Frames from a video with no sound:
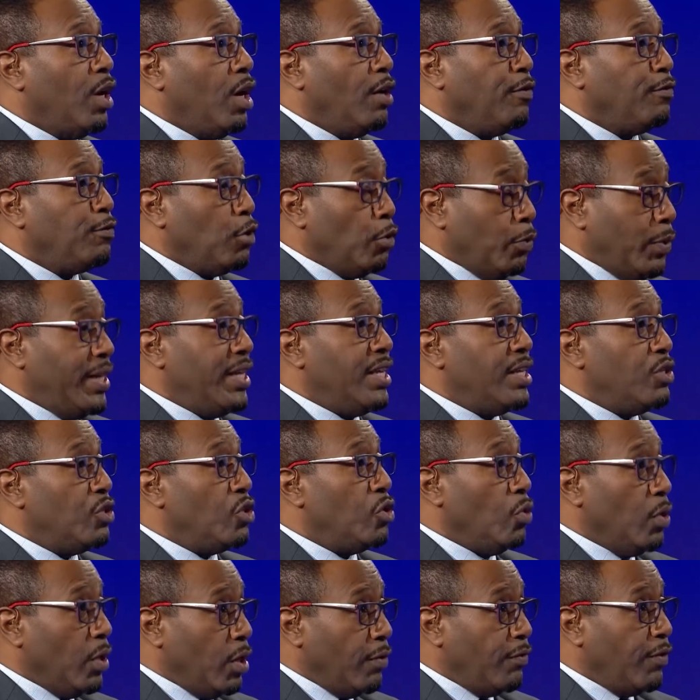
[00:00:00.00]
Floridians
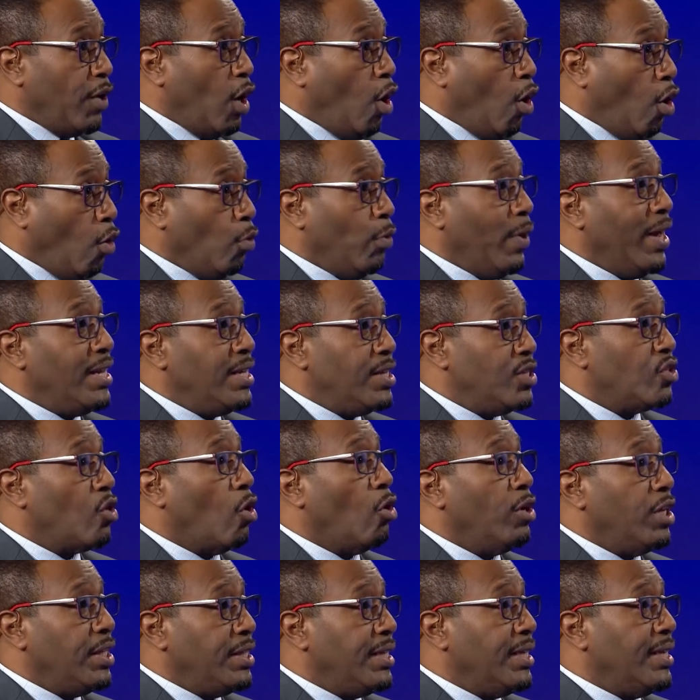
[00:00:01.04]
who are already
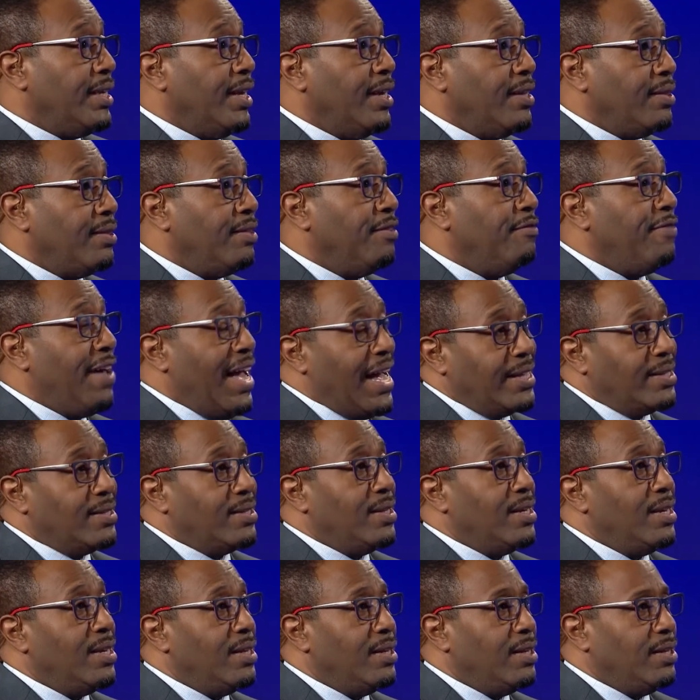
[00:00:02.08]
started to get the
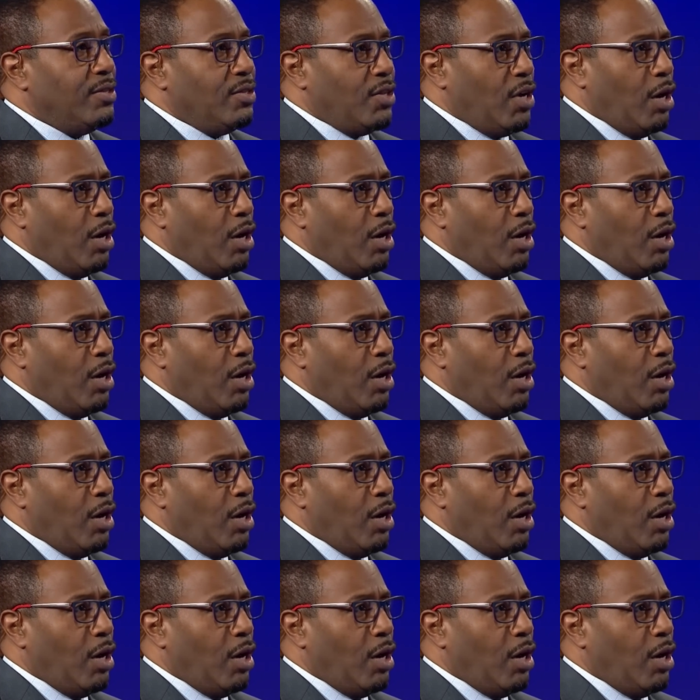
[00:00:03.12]
vaccine?